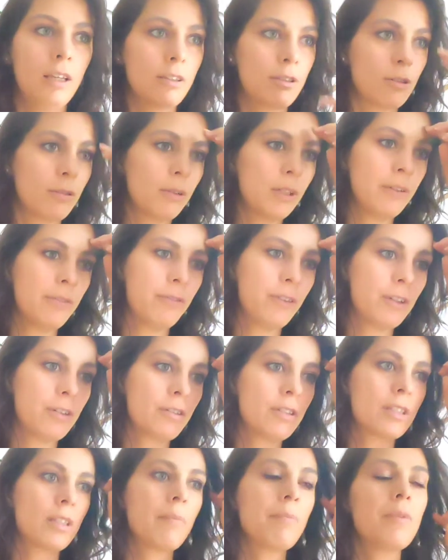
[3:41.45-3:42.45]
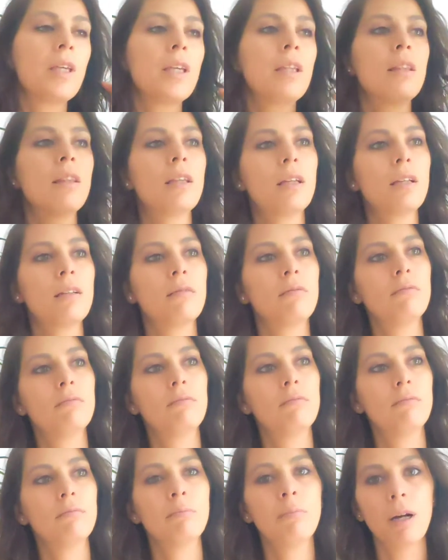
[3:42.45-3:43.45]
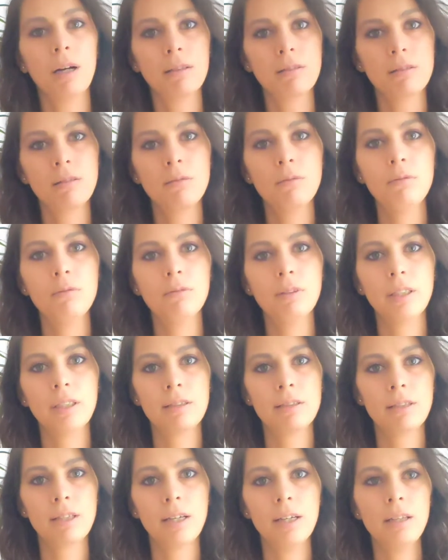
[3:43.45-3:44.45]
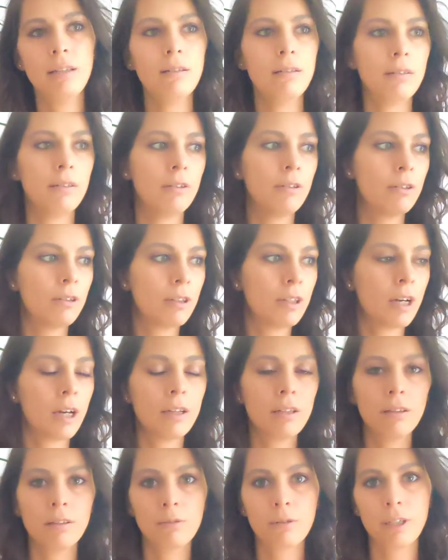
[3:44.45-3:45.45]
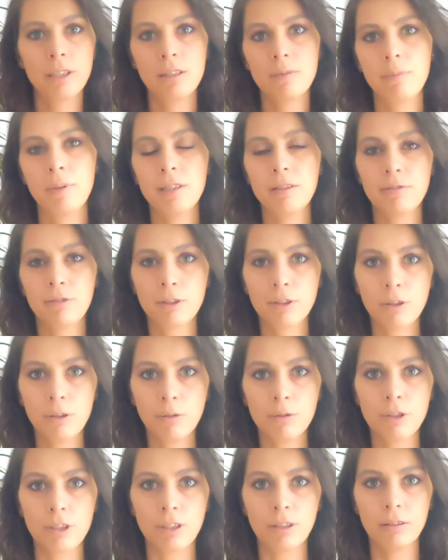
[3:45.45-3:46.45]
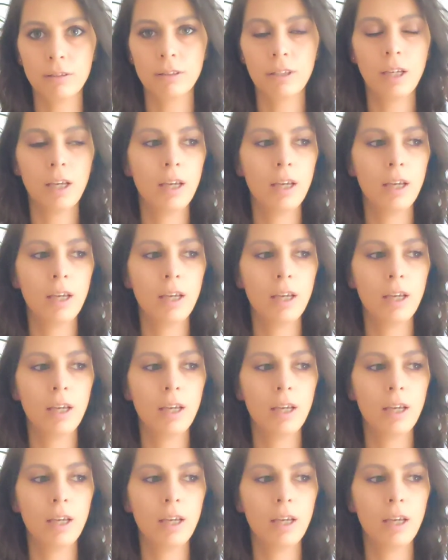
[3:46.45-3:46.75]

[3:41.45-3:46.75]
So if there's something that bugs you inside, you're not in the right space for coaching.